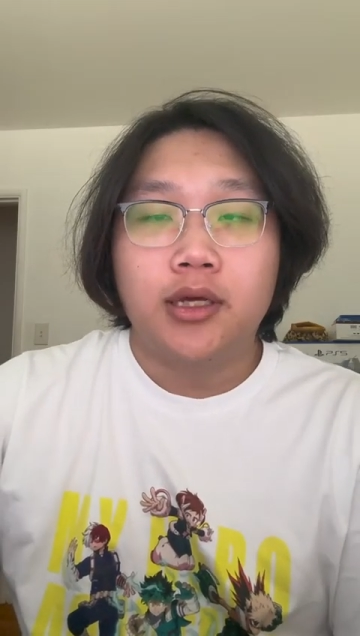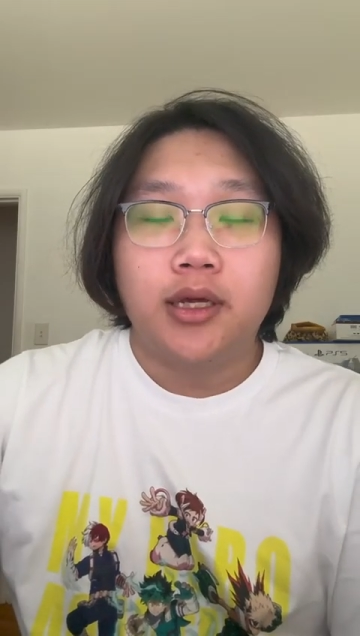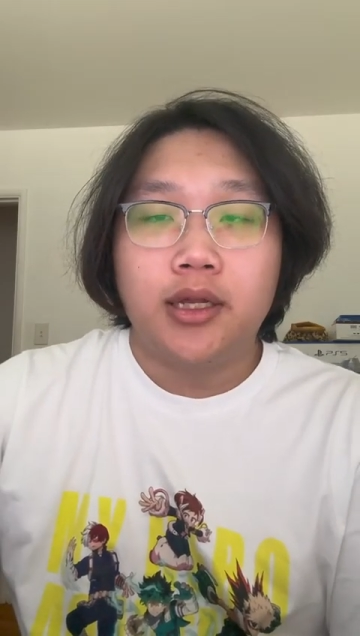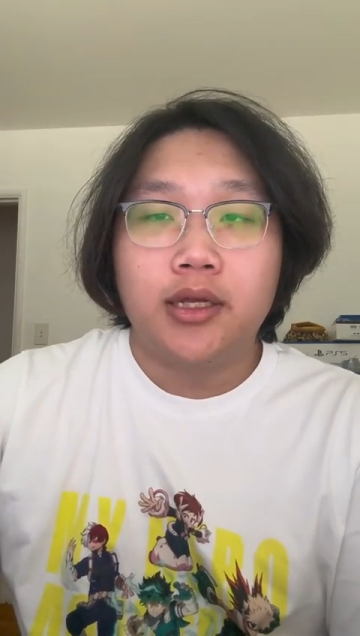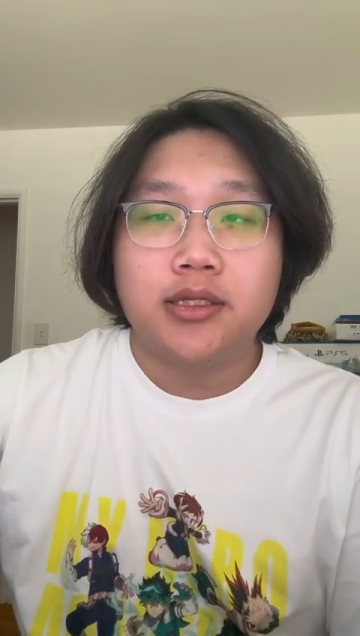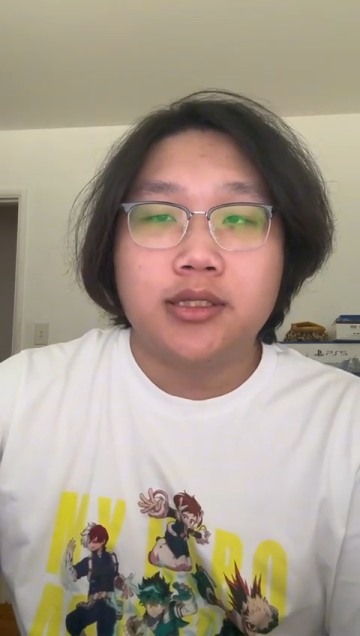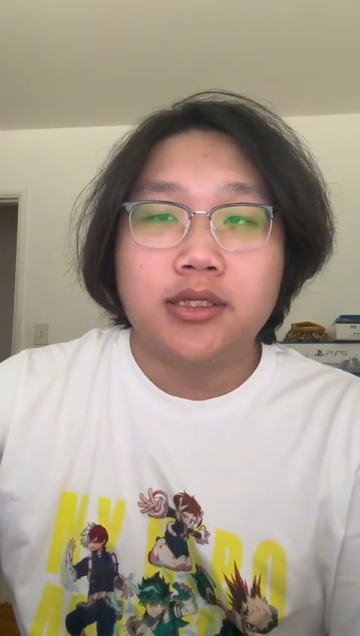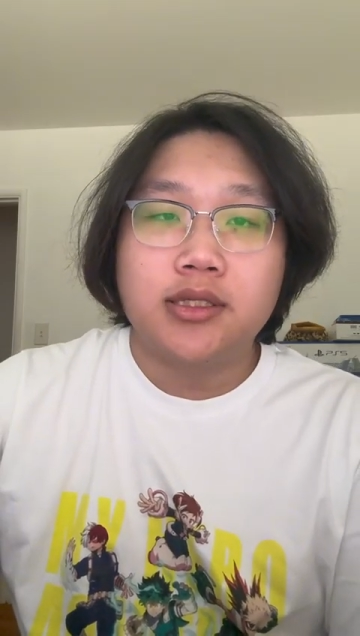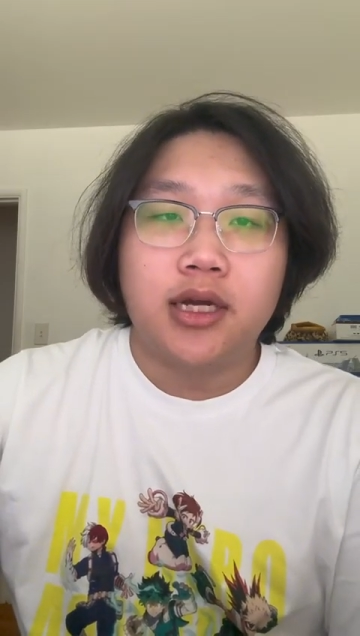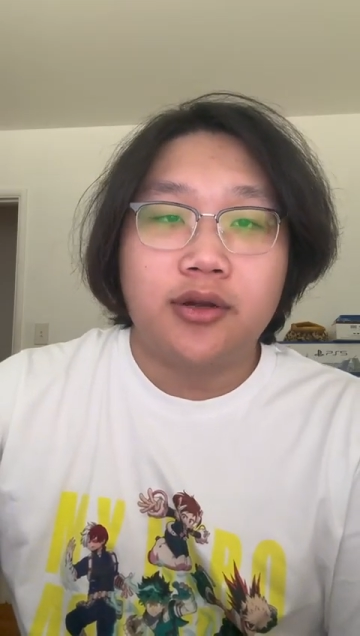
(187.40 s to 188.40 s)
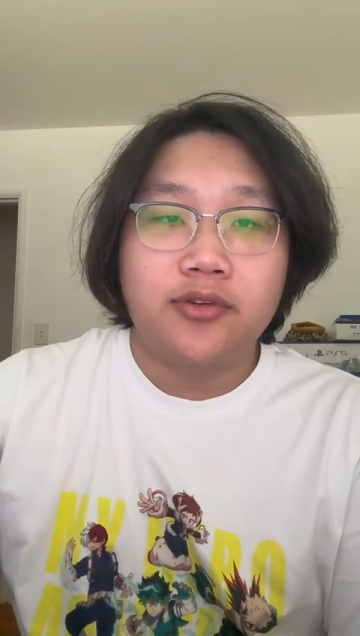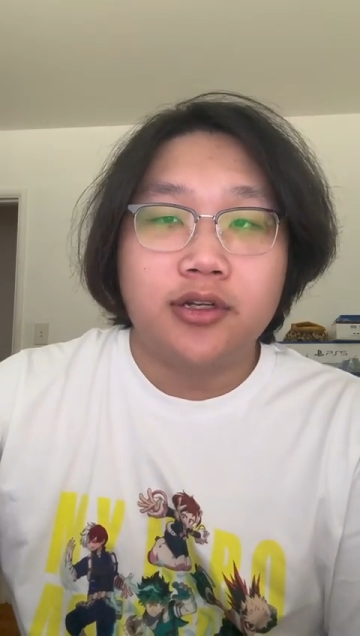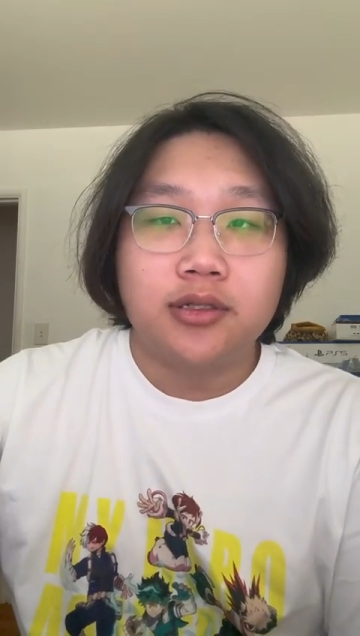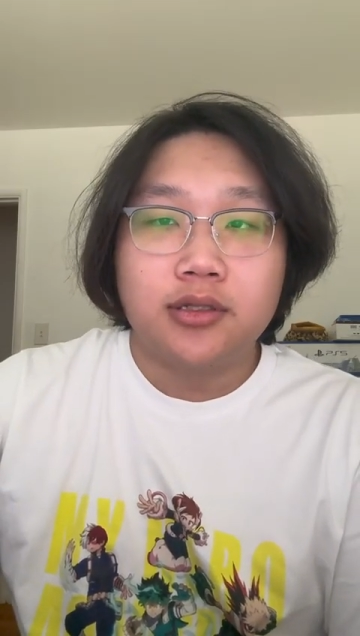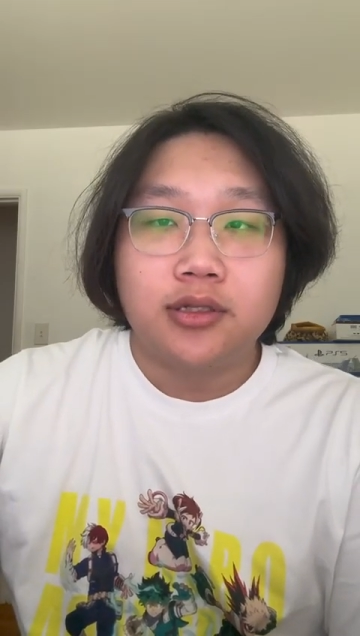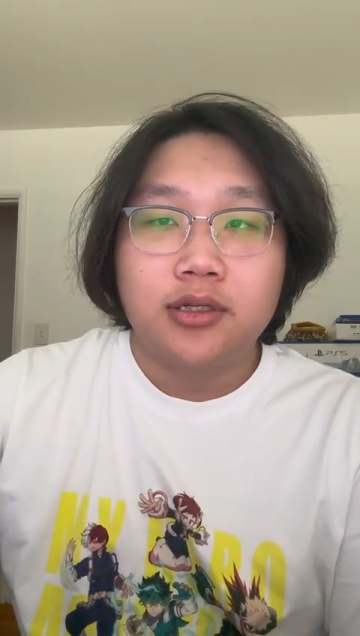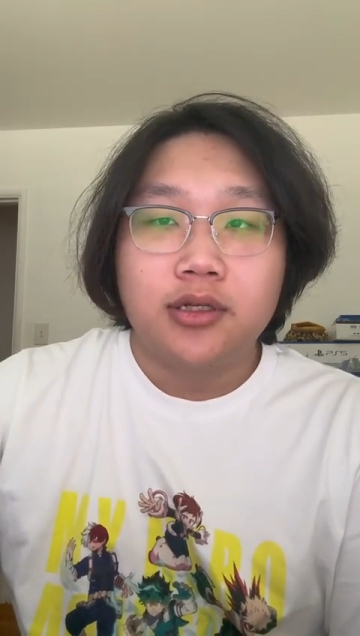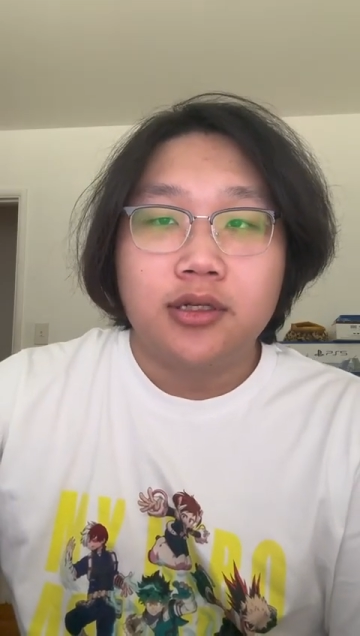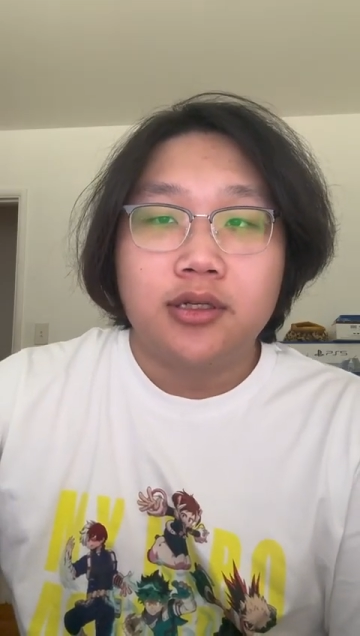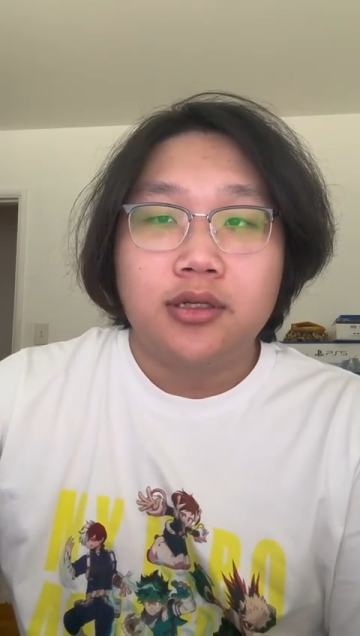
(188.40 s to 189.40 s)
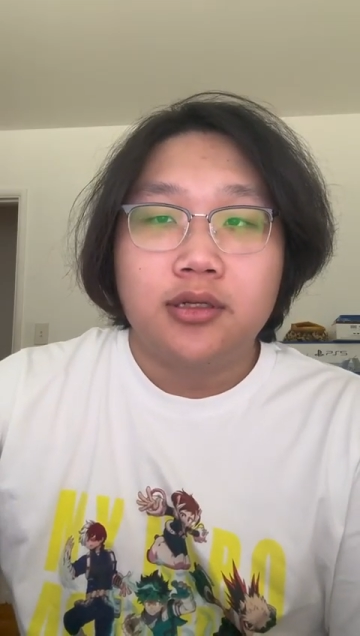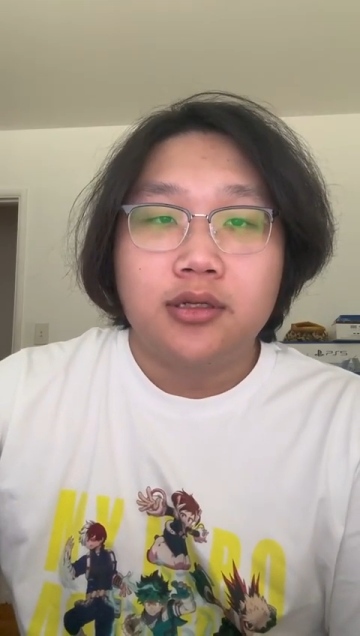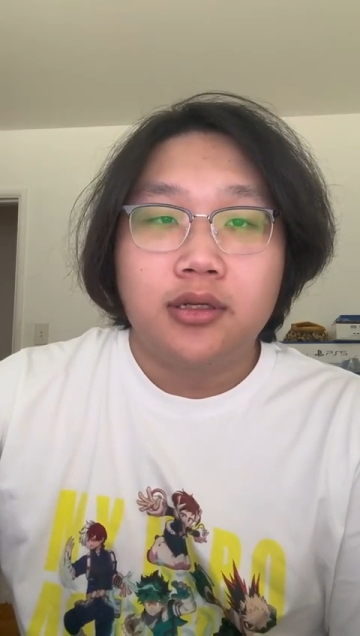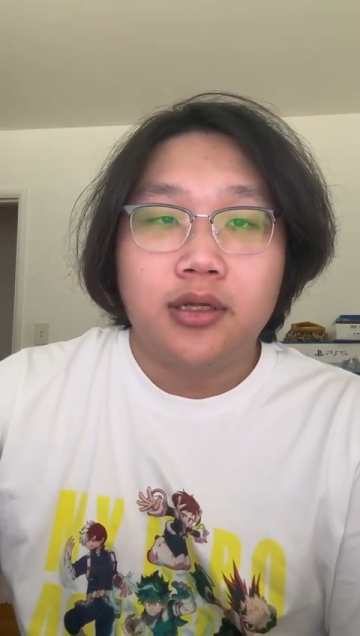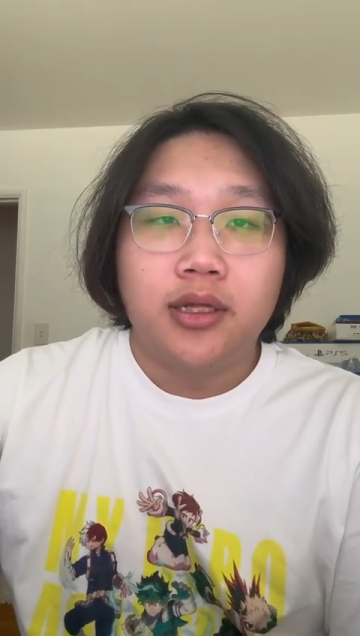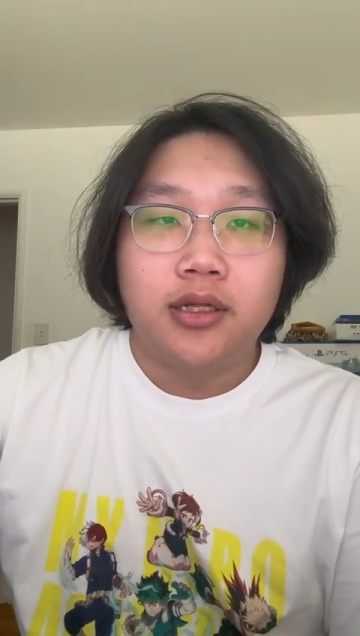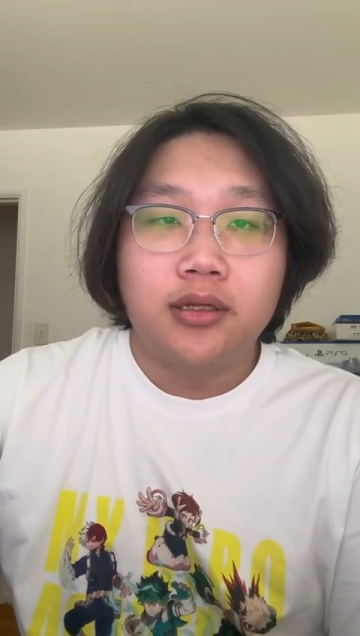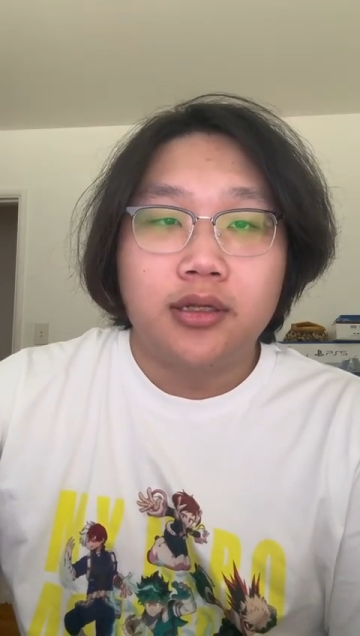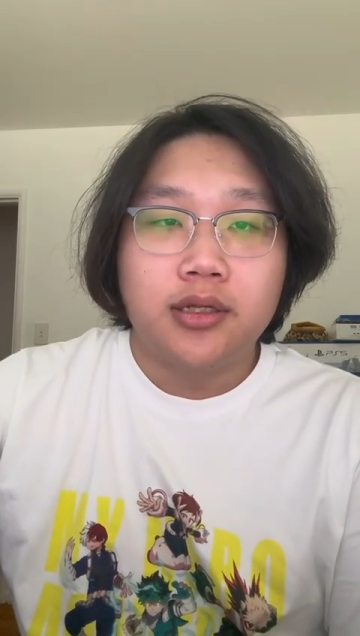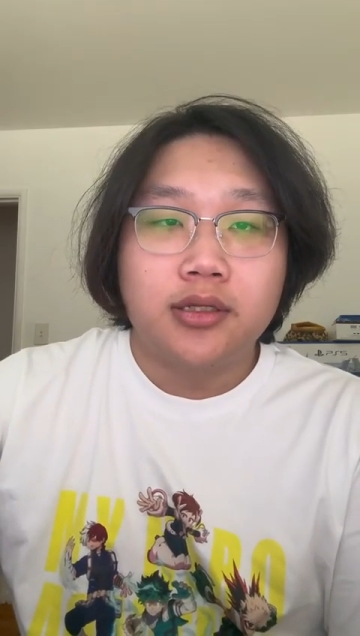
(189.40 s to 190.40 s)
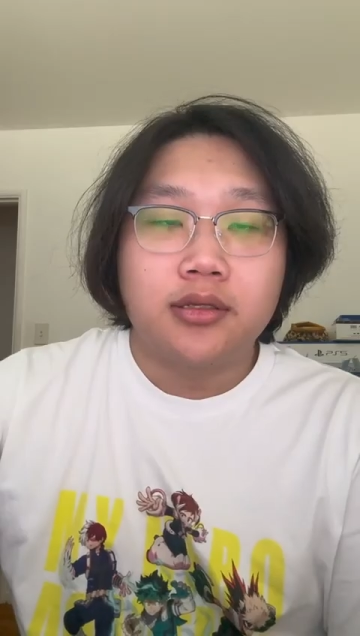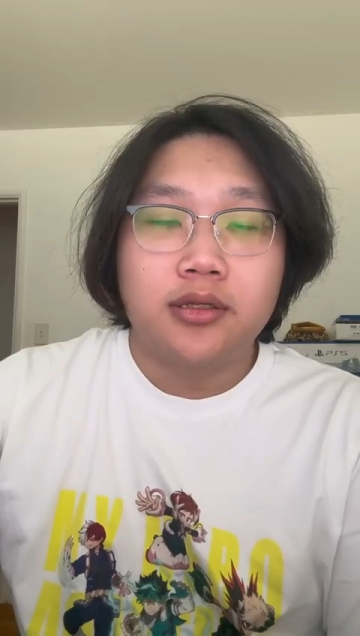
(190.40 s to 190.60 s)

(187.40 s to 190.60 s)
it is discovered in